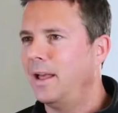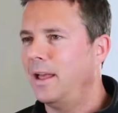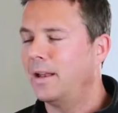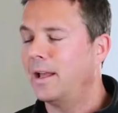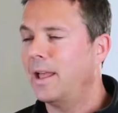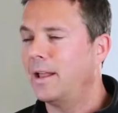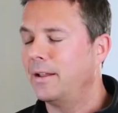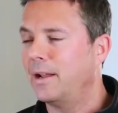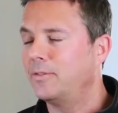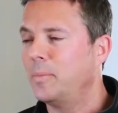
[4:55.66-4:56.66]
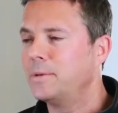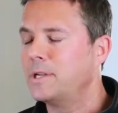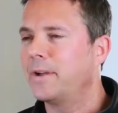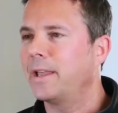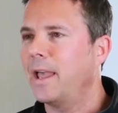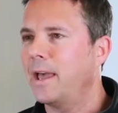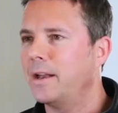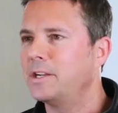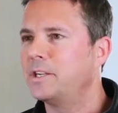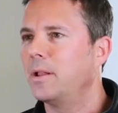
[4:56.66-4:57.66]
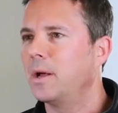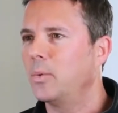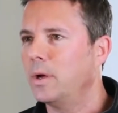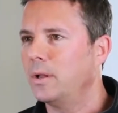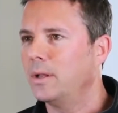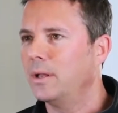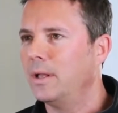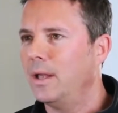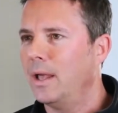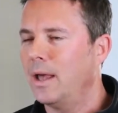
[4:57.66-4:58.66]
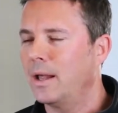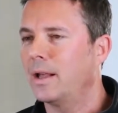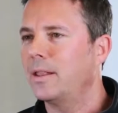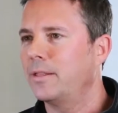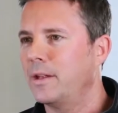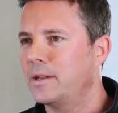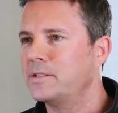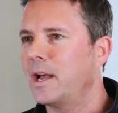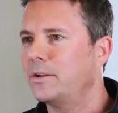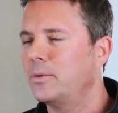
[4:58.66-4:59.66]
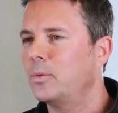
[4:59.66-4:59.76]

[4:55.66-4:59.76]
And I told myself, I can, I shall, I will. and I just got to